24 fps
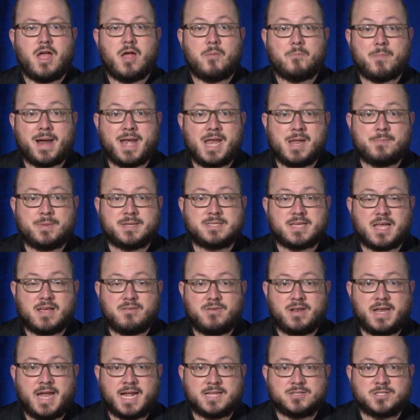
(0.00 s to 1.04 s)
My name is
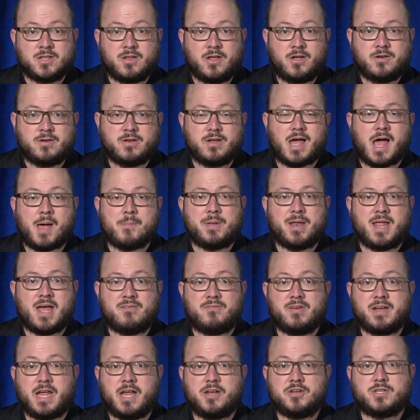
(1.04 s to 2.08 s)
Evan Anzalone. I'm a
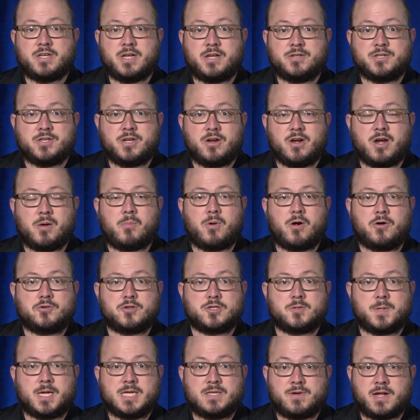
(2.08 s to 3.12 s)
navigation engineer at Marshall
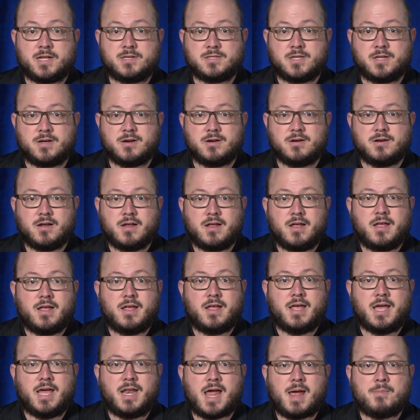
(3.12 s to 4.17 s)
Space Flight Center,
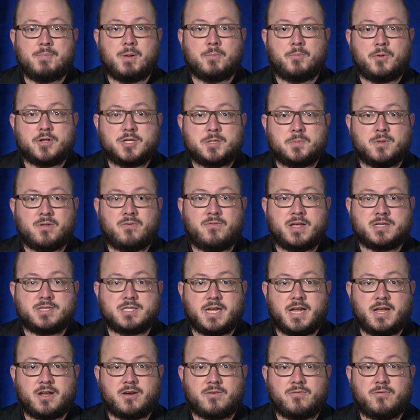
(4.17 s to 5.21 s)
and I'm the principal
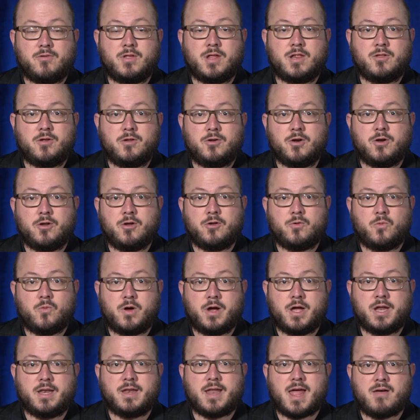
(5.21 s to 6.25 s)
investigator for the Lunar Node
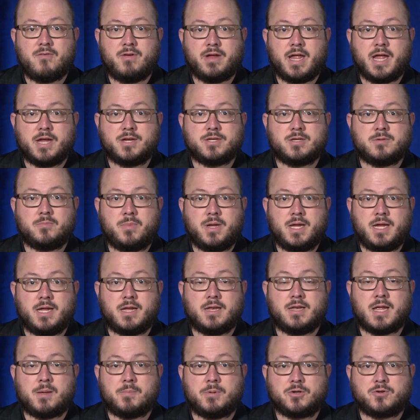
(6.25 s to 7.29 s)
1 Navigation
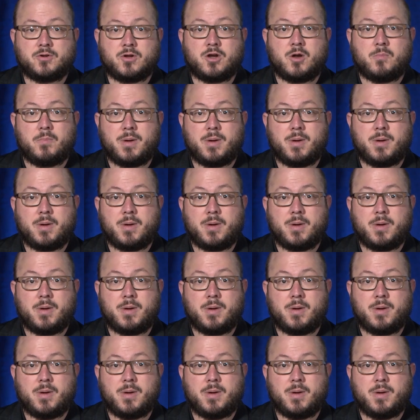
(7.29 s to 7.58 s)
Beacon Demonstrator